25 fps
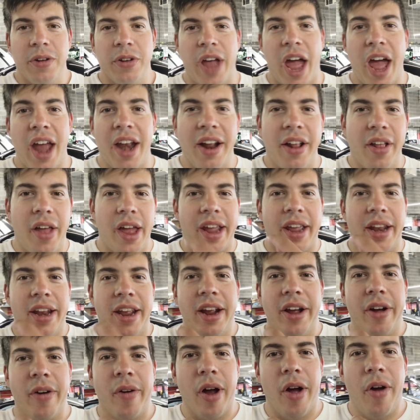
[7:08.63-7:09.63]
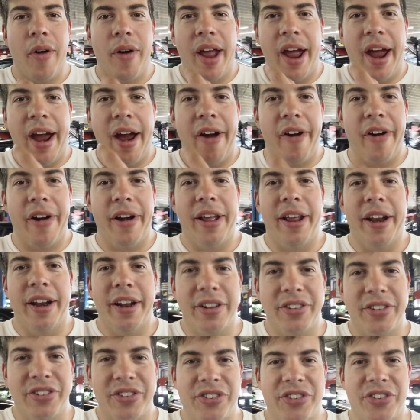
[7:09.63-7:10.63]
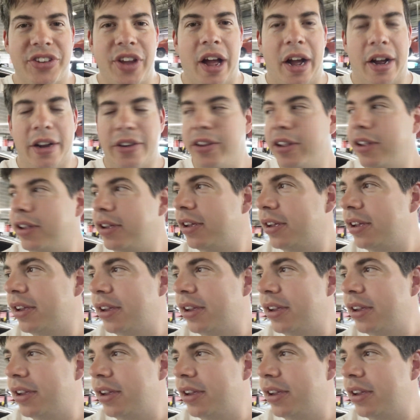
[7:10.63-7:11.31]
It had like an ingrown hair in it. It sucked.